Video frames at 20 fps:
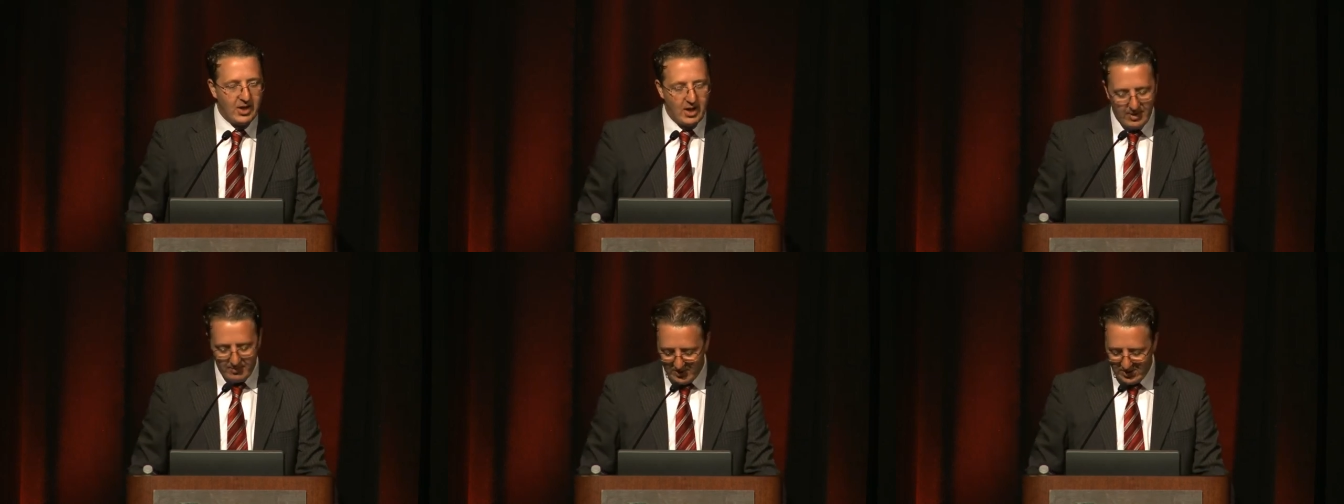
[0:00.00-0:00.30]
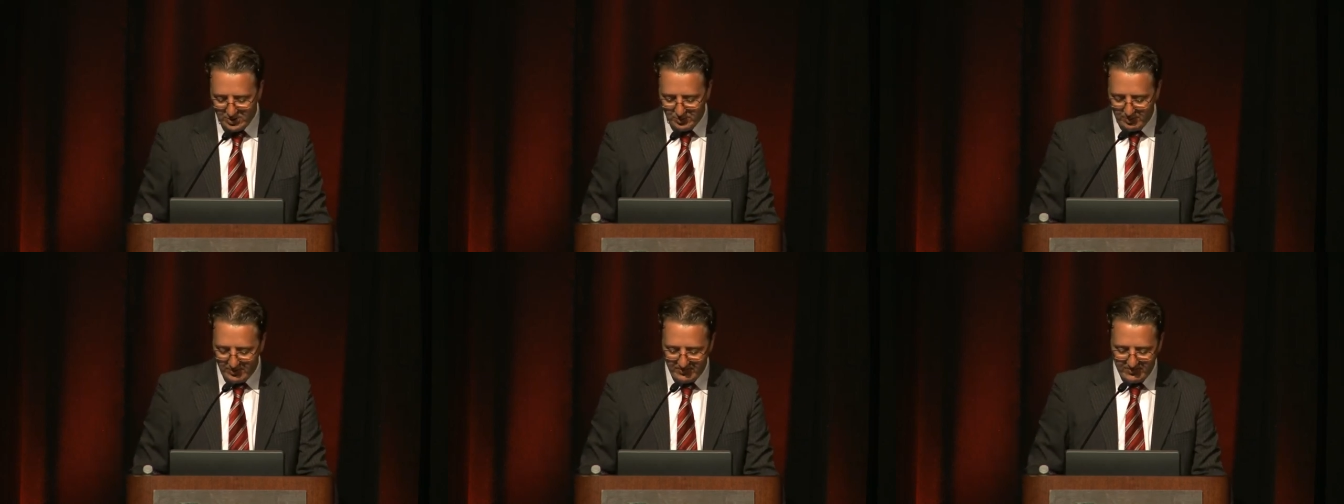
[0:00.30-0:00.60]

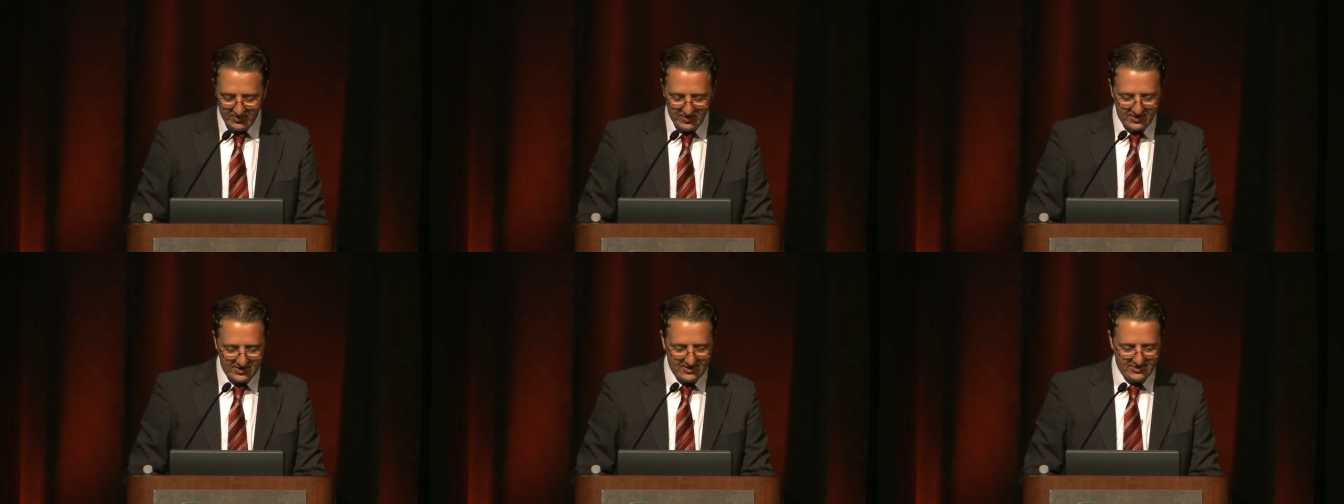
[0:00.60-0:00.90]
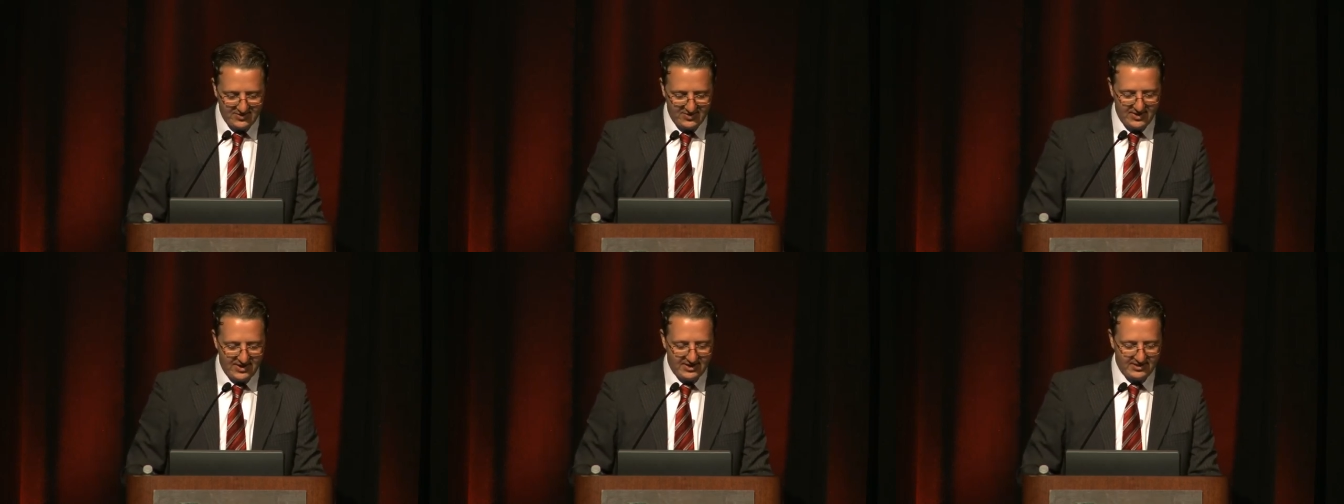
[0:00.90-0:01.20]
much prefer
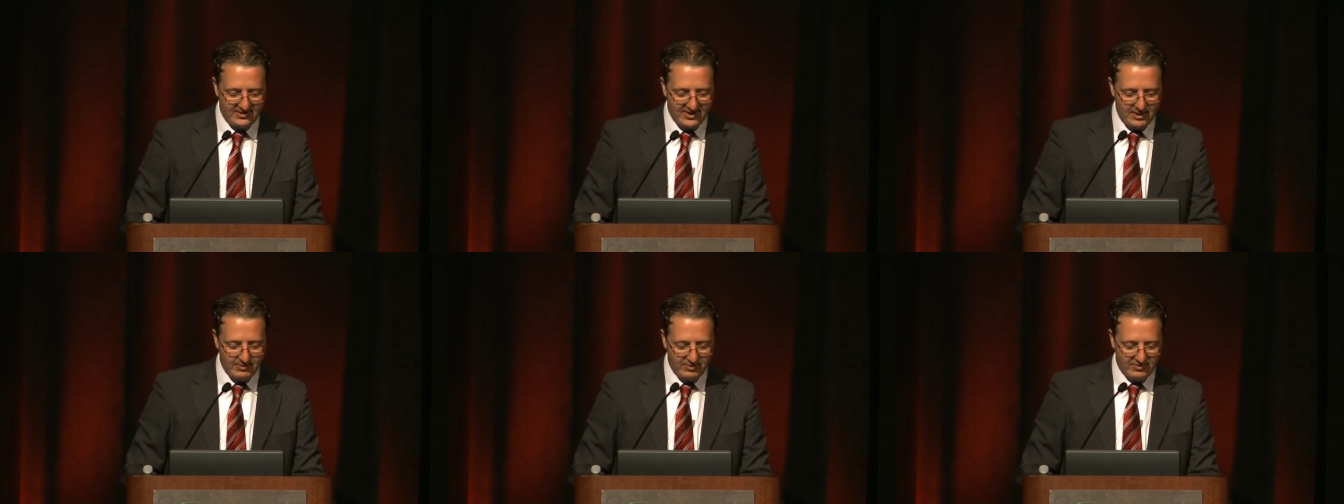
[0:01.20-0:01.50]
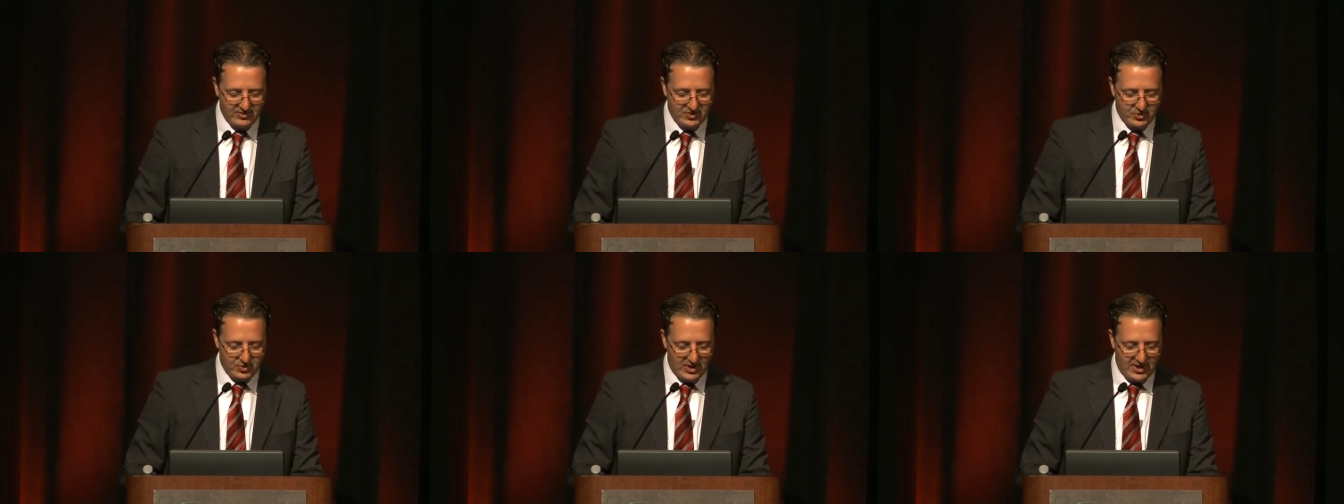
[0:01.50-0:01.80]
this type of
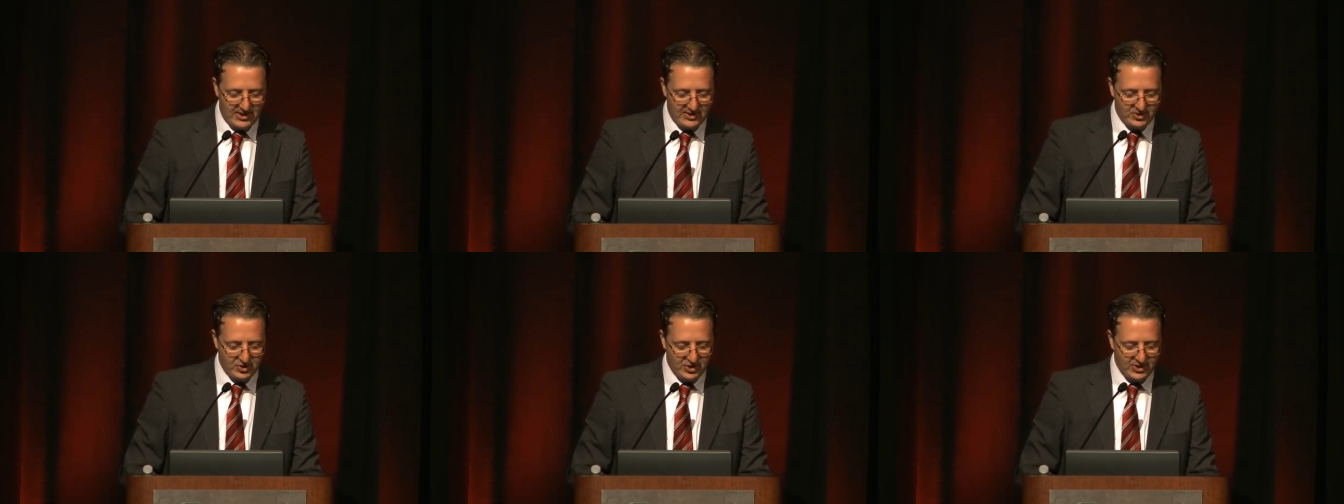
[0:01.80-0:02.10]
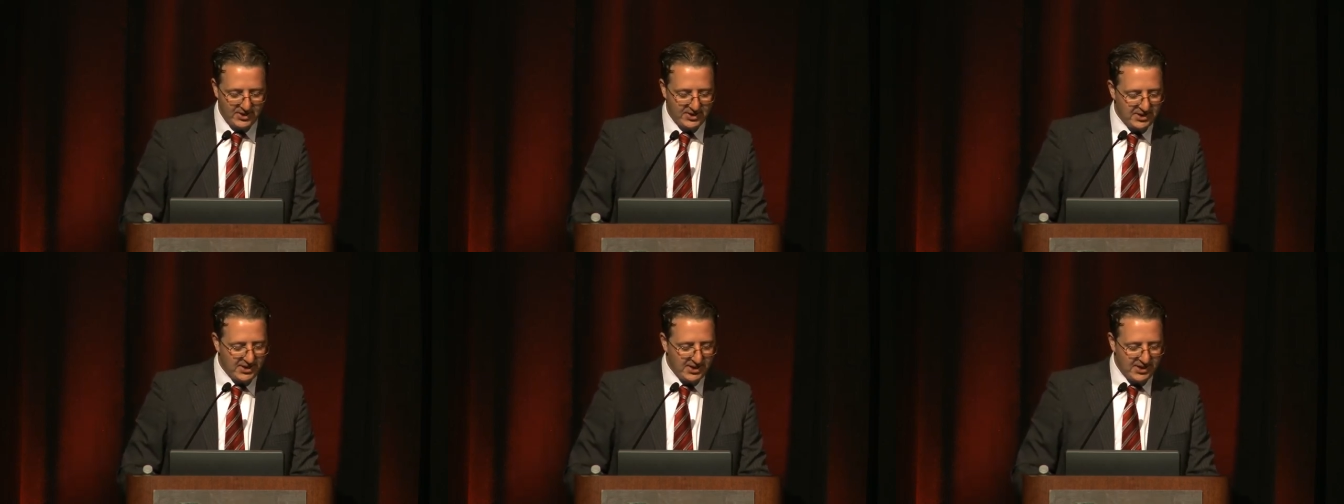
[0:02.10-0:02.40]
a
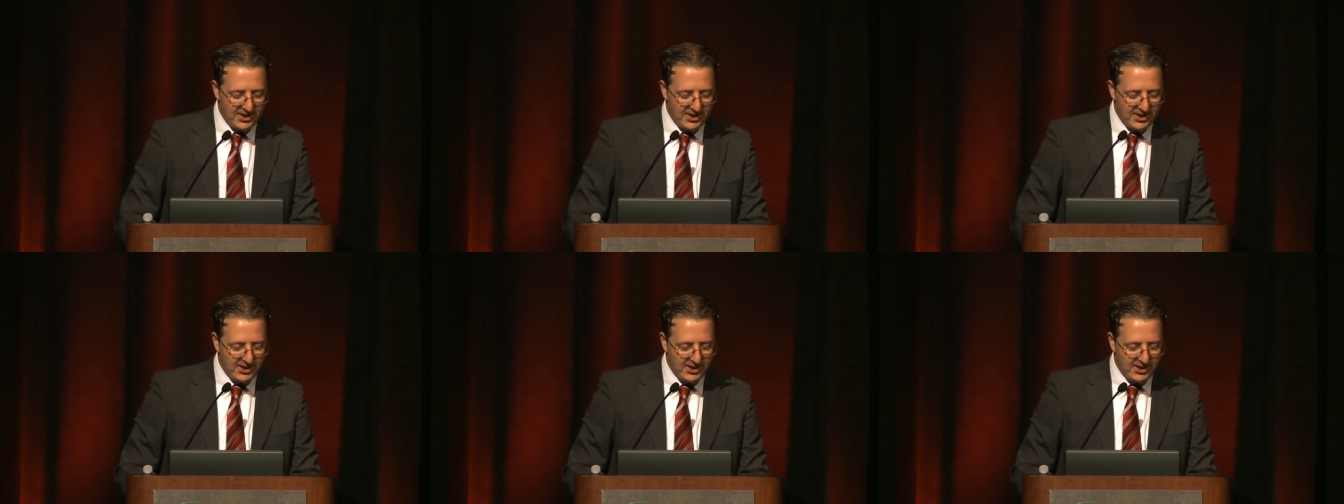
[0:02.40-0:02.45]
strategy.